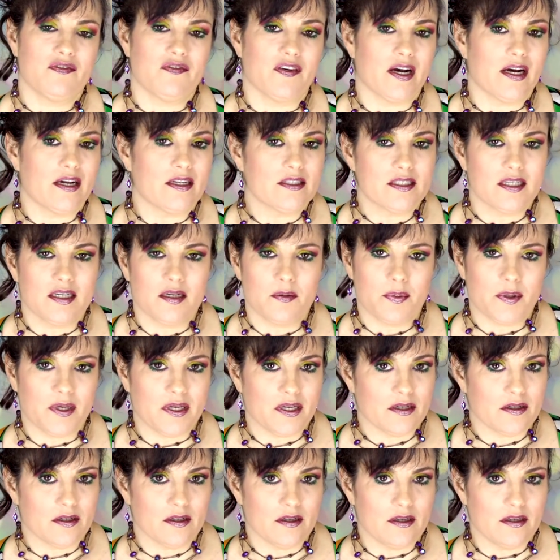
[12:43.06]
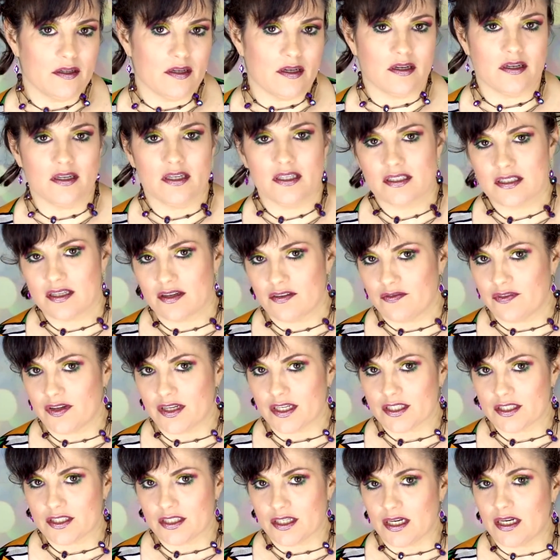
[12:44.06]
filed an appeal on his
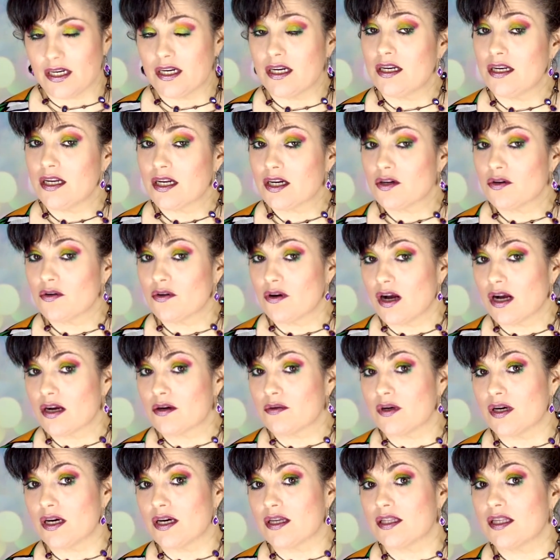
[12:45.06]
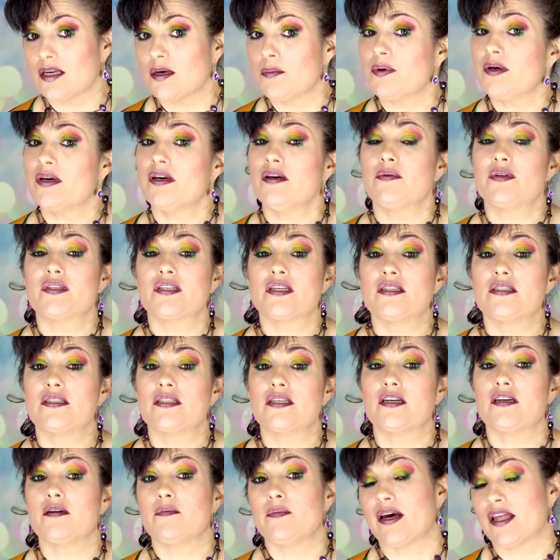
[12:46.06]
conviction, and in Nicaragua, the appeal was
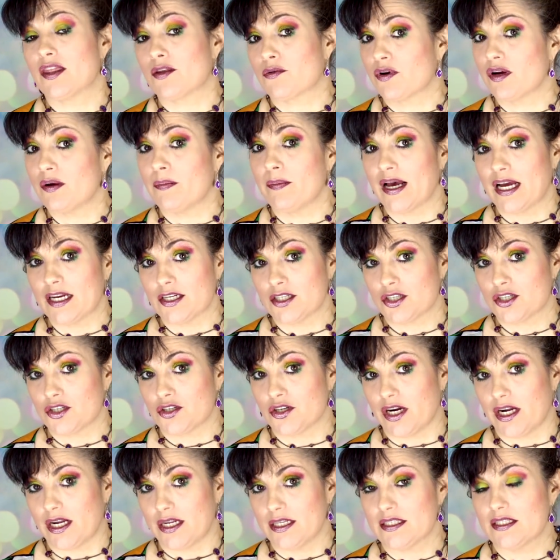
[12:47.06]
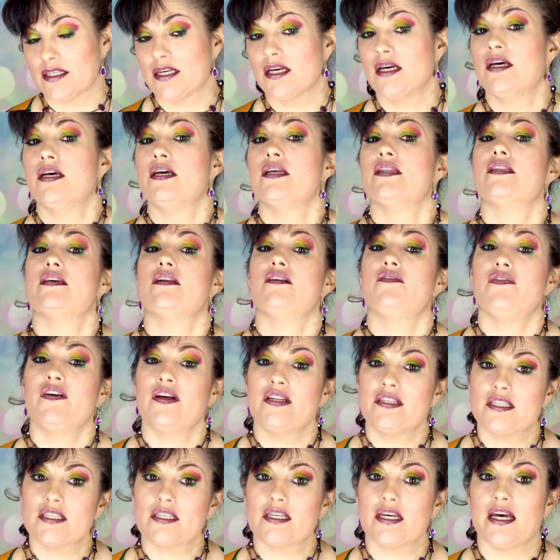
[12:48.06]
considered by 3 magistrates. The
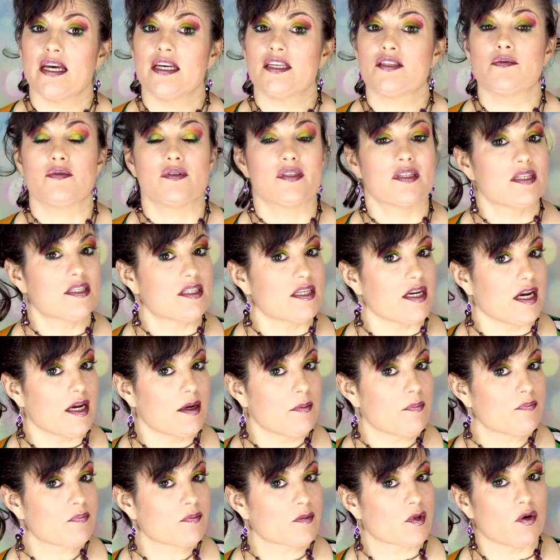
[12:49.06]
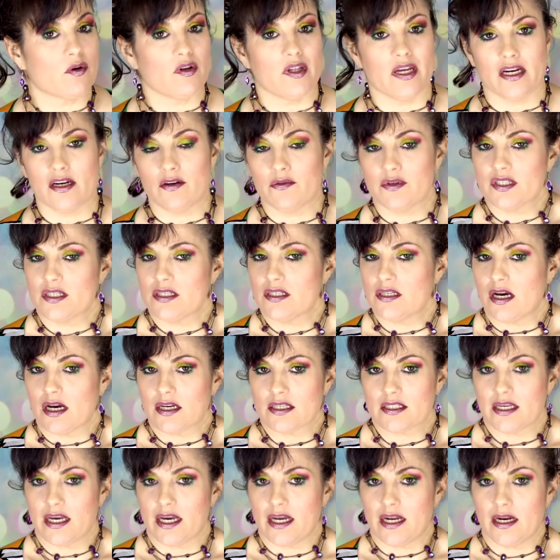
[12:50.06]
defense's case was the same. Orlando was
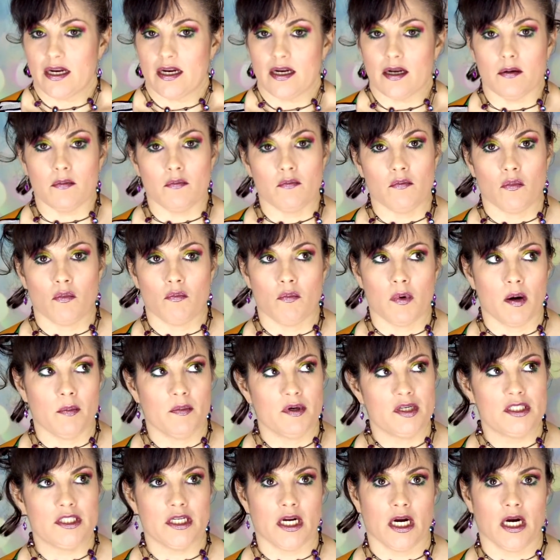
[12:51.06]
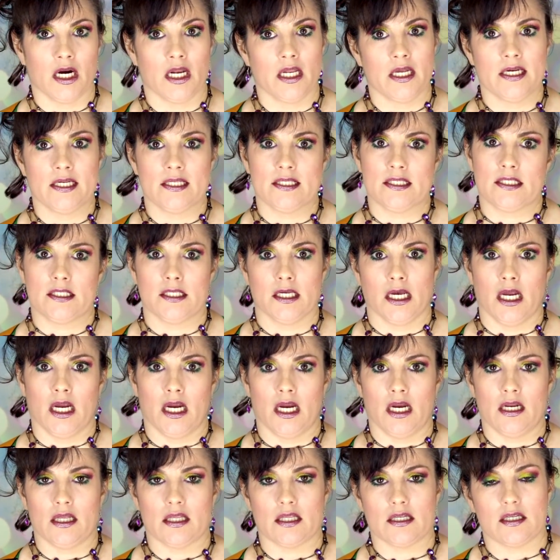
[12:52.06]
intoxicated and momentarily
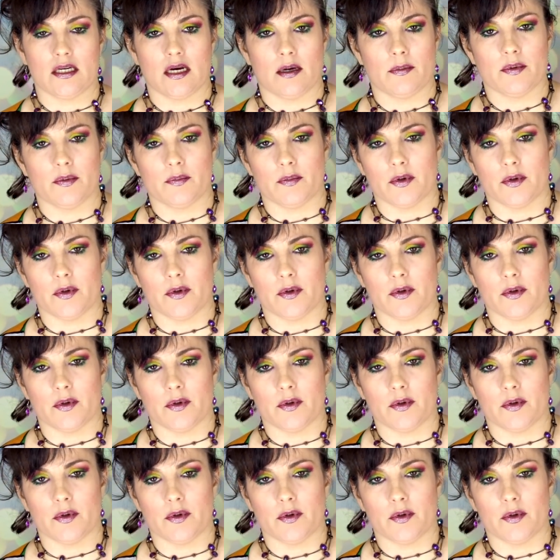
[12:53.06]
insane at the time of the